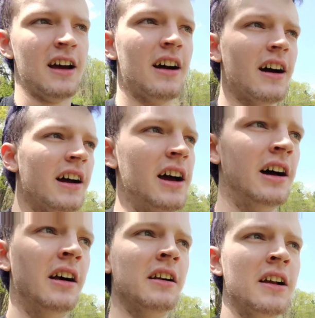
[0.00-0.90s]
I'm
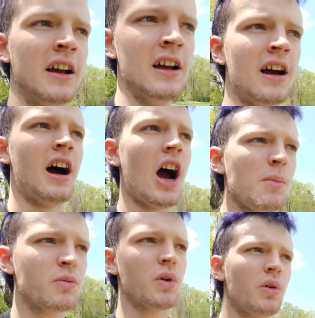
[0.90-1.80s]

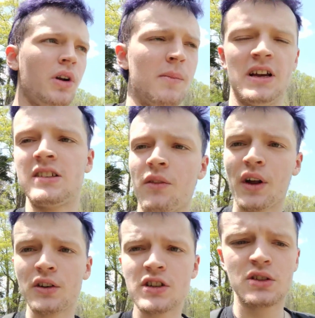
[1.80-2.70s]
recording myself.
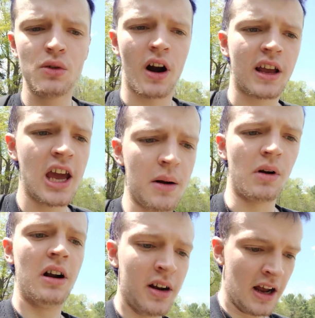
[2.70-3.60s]
I don't just do it on
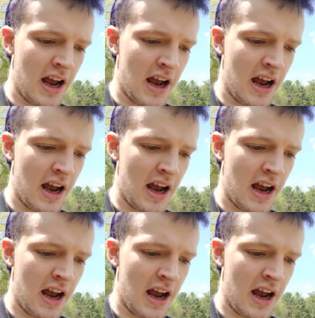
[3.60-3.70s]
camera.